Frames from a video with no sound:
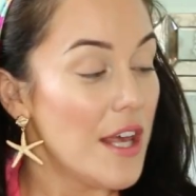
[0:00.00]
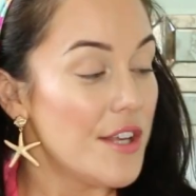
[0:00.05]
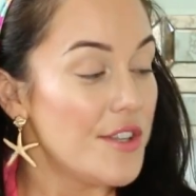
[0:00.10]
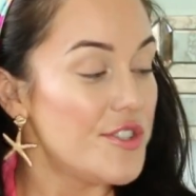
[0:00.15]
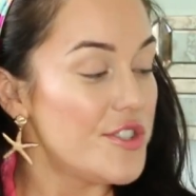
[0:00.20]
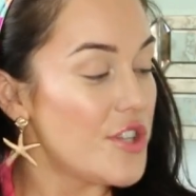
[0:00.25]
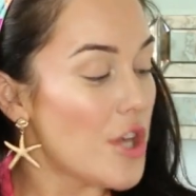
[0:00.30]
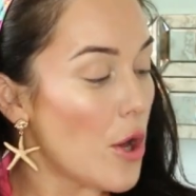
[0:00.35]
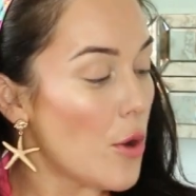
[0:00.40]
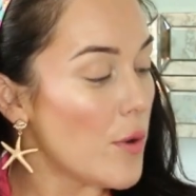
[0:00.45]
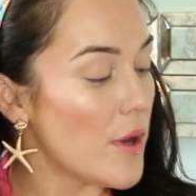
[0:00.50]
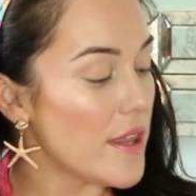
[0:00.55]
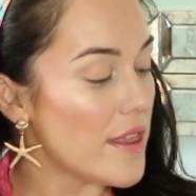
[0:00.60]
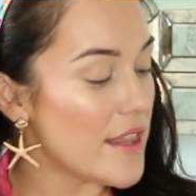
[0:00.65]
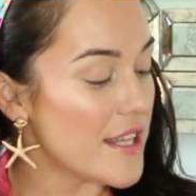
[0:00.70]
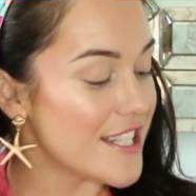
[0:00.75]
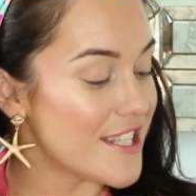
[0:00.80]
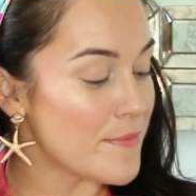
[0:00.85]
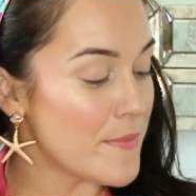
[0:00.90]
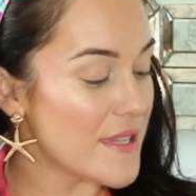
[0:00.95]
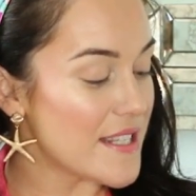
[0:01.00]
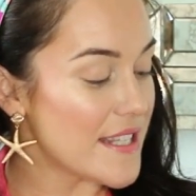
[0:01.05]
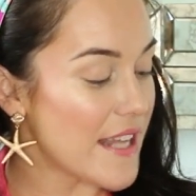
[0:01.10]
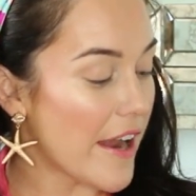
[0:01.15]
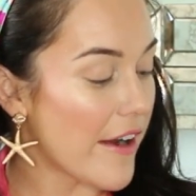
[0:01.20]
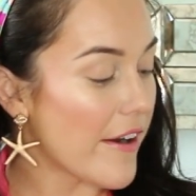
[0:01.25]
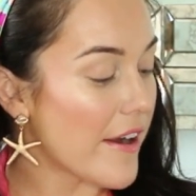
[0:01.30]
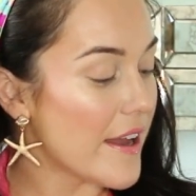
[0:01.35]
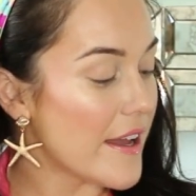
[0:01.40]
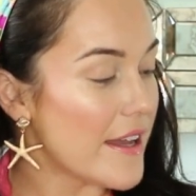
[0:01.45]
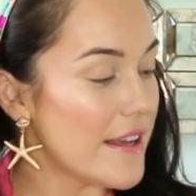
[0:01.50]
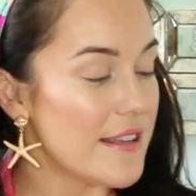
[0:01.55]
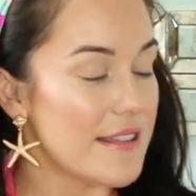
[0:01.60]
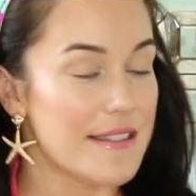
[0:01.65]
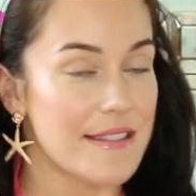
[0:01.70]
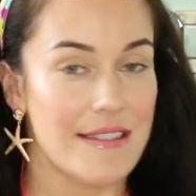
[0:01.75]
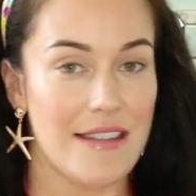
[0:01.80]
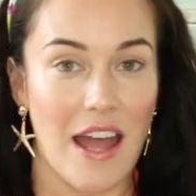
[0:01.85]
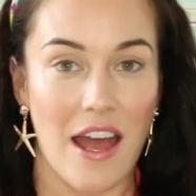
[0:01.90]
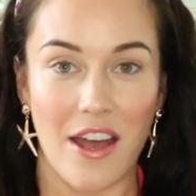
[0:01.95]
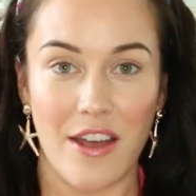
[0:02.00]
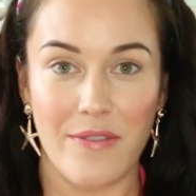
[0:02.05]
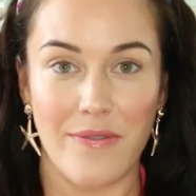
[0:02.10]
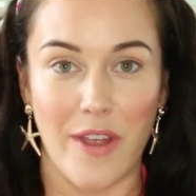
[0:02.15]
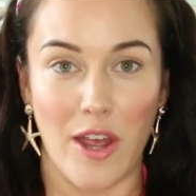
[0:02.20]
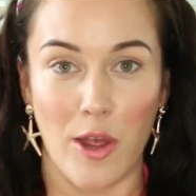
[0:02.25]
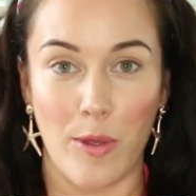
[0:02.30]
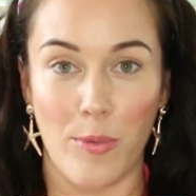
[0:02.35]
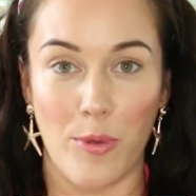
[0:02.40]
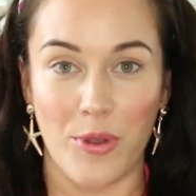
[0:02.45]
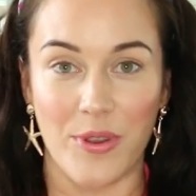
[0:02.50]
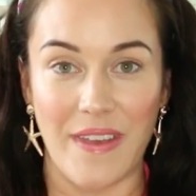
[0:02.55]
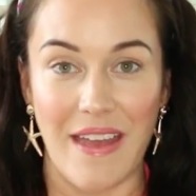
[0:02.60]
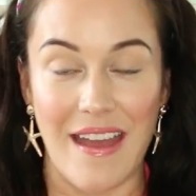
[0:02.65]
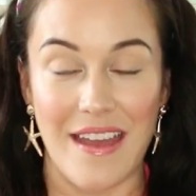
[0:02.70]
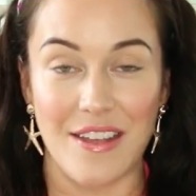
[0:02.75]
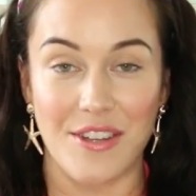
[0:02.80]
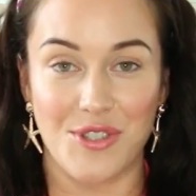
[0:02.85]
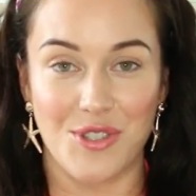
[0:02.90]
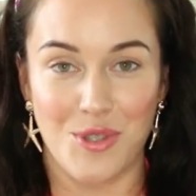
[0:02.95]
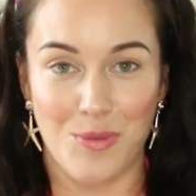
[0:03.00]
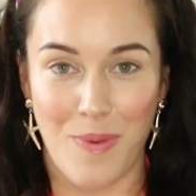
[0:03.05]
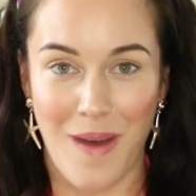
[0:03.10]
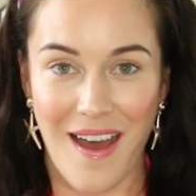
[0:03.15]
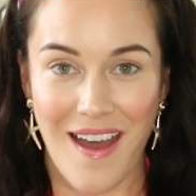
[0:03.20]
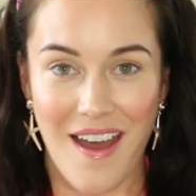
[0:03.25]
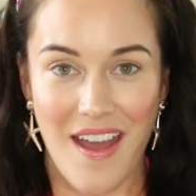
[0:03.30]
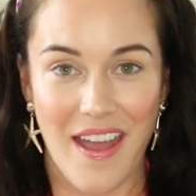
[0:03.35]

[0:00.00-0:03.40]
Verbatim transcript: So this mascara is not available yet in Dubai.